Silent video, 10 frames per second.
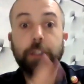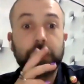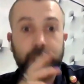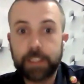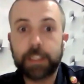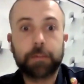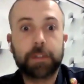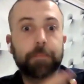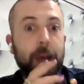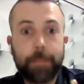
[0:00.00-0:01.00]
You're dealing
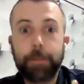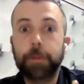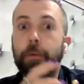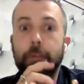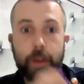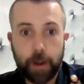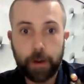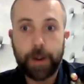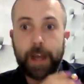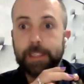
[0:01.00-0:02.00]
with people who
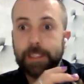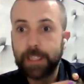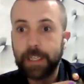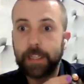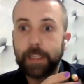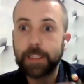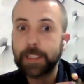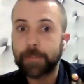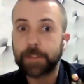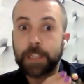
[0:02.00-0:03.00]
know how to sing. Like this
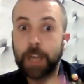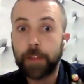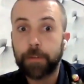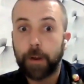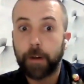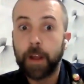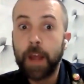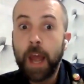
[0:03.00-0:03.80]
stuff is cutthroat.